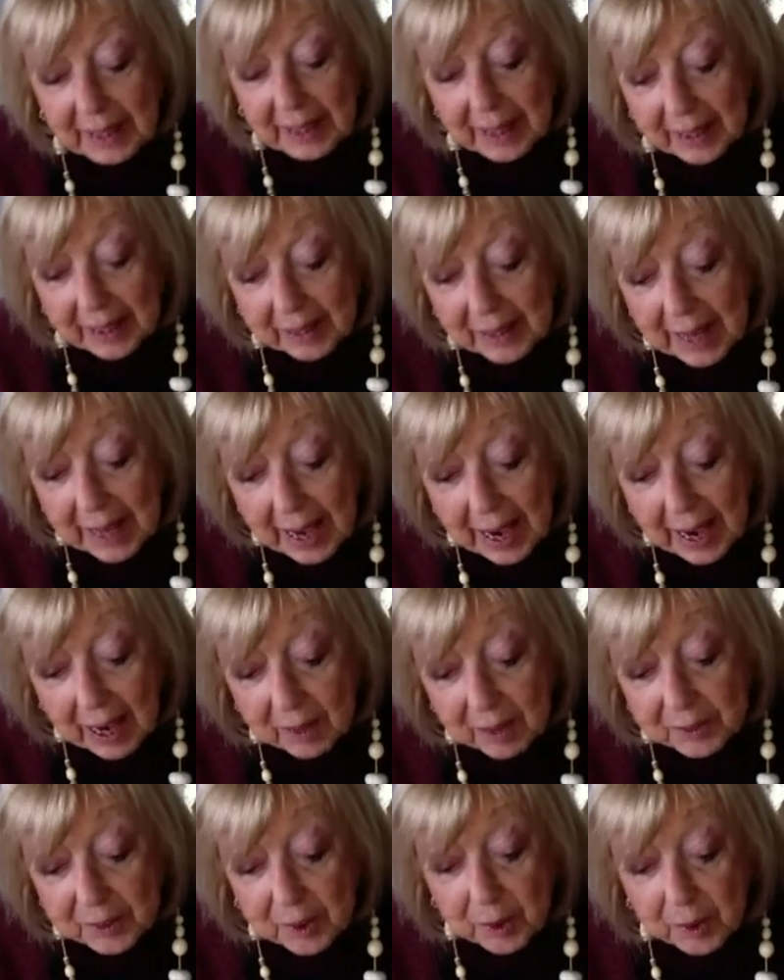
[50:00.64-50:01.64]
And
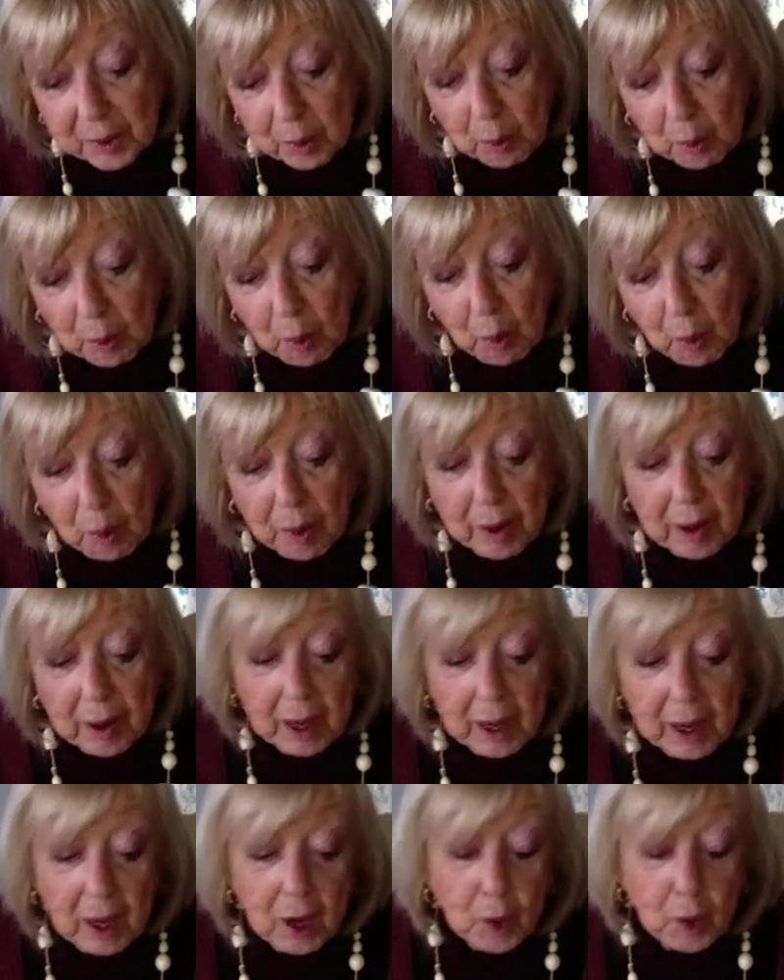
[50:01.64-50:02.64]
after the war,
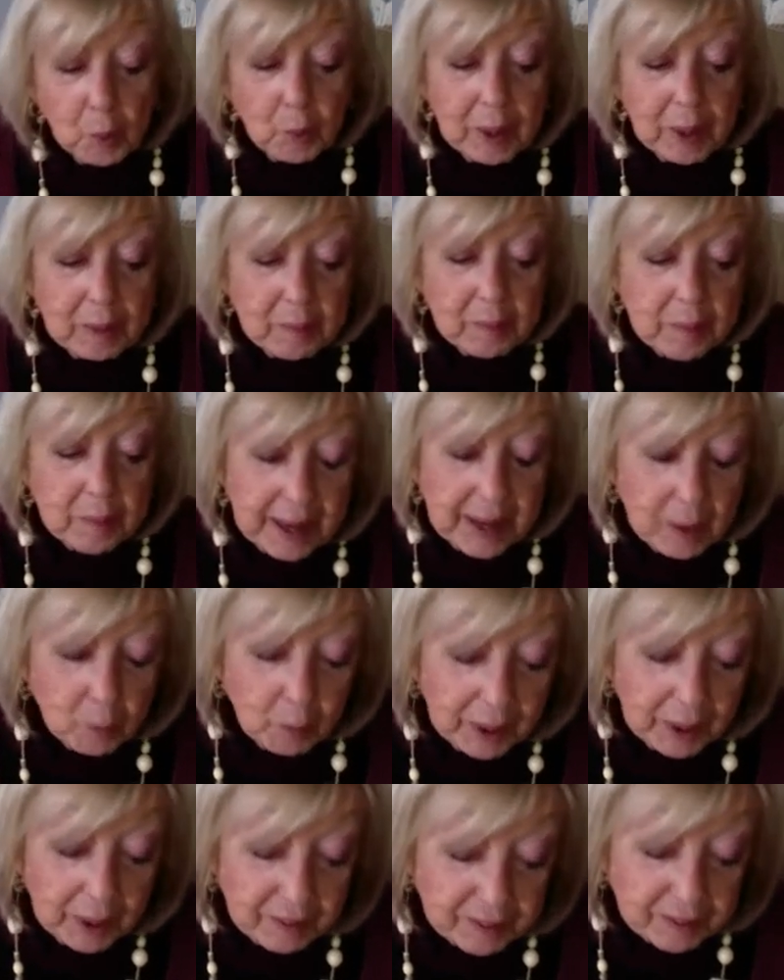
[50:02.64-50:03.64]

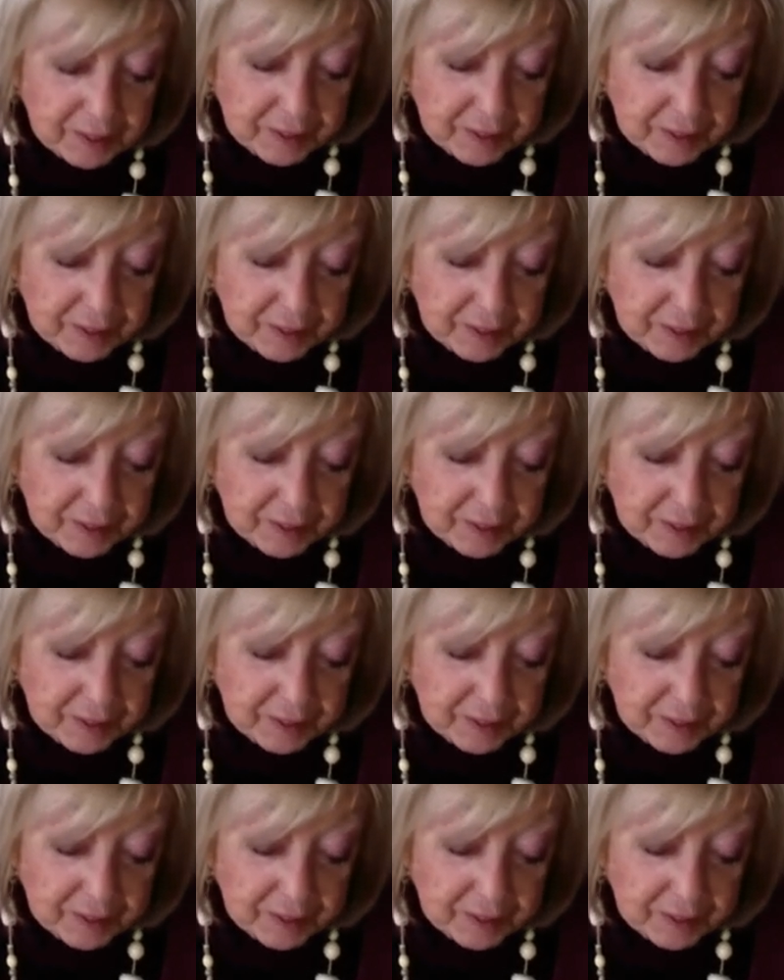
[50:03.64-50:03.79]
we